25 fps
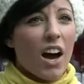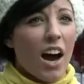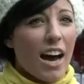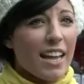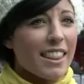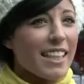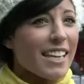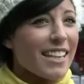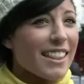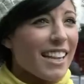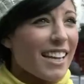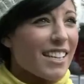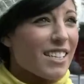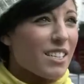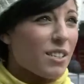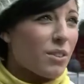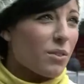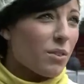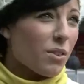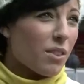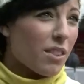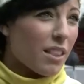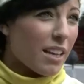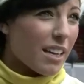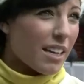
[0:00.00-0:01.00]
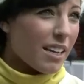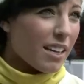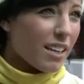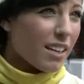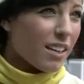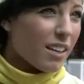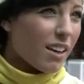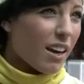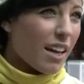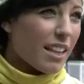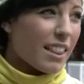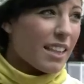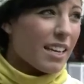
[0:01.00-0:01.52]
I think that's a good thing.
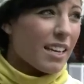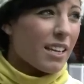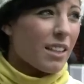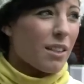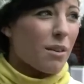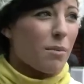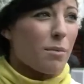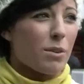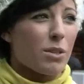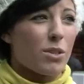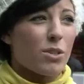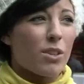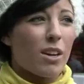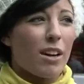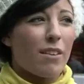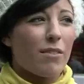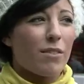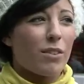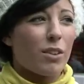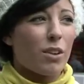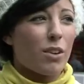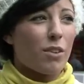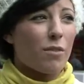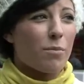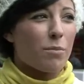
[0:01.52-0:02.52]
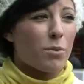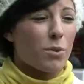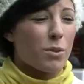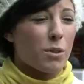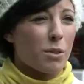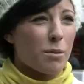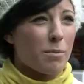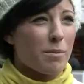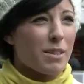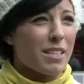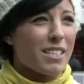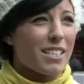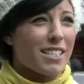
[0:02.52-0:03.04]
I think that we do have a lot of
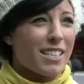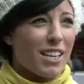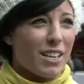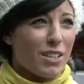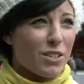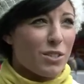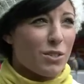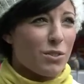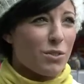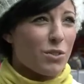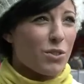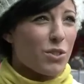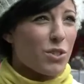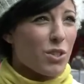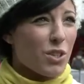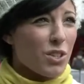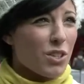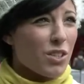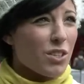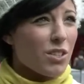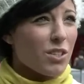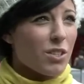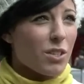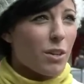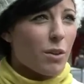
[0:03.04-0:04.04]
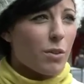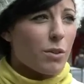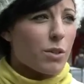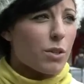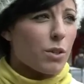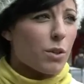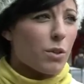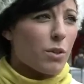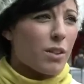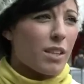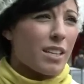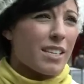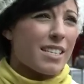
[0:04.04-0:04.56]
Muslim international students, so it's a
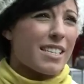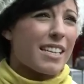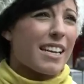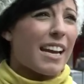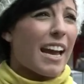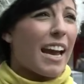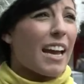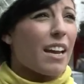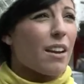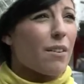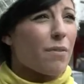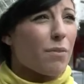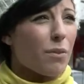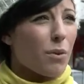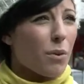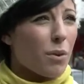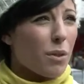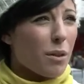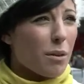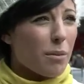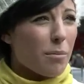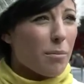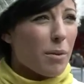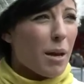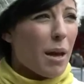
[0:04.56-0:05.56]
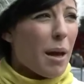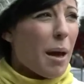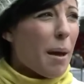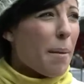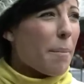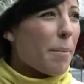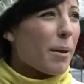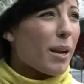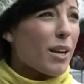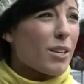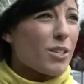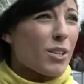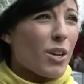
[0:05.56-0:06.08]
good thing to cater for them.
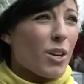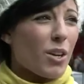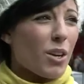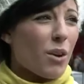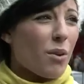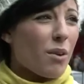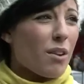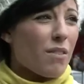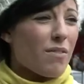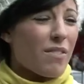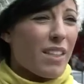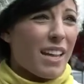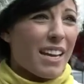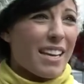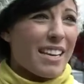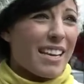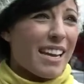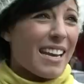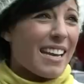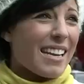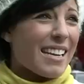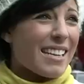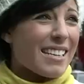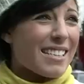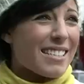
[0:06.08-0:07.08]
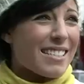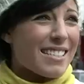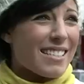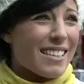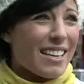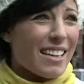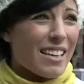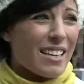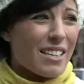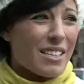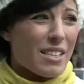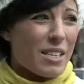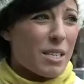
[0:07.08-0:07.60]
But I don't know if they need
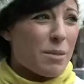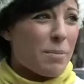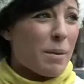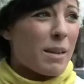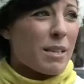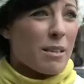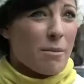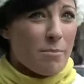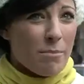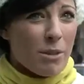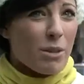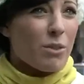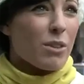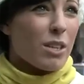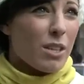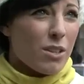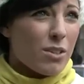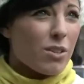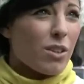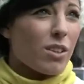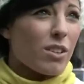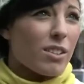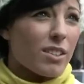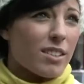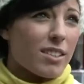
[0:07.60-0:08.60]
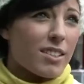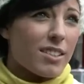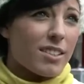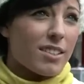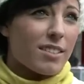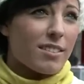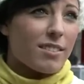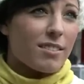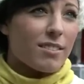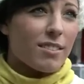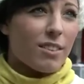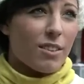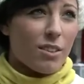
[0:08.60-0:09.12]
uh, to spend a million dollars
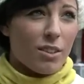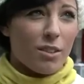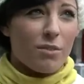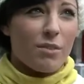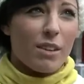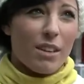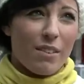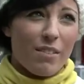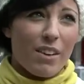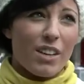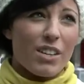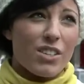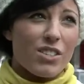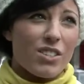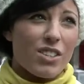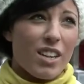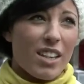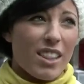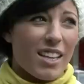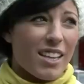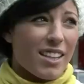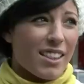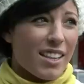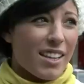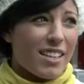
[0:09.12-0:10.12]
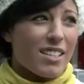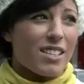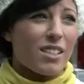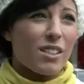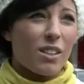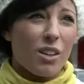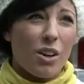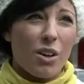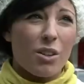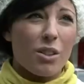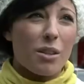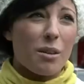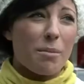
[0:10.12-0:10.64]
on the renovation. I think that's a
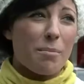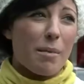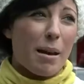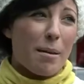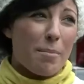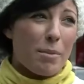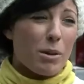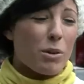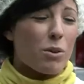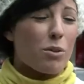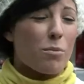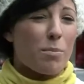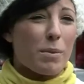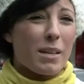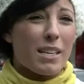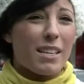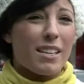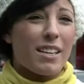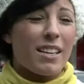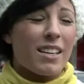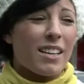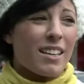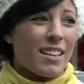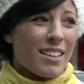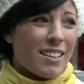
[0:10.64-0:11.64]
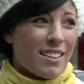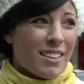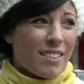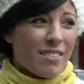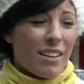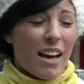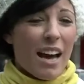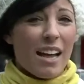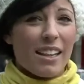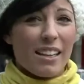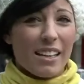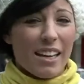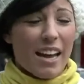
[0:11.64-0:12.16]
lot that maybe could be
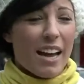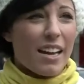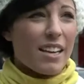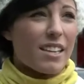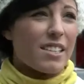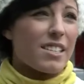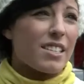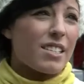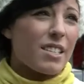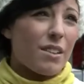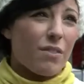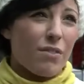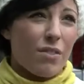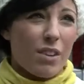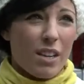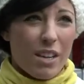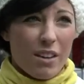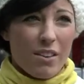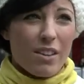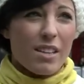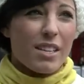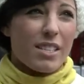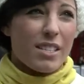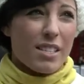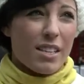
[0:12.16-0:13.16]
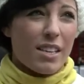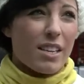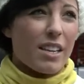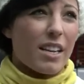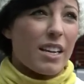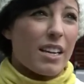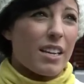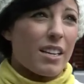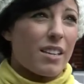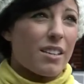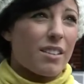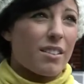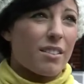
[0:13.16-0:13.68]
allocated to different areas that
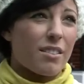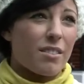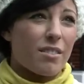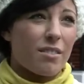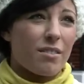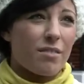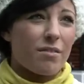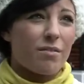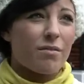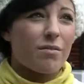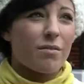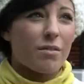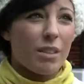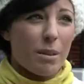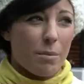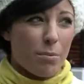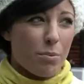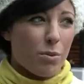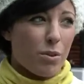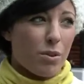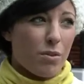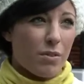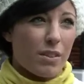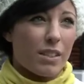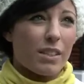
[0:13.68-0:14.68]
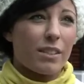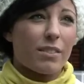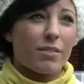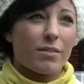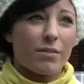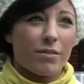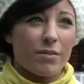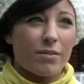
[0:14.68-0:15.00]
need improving.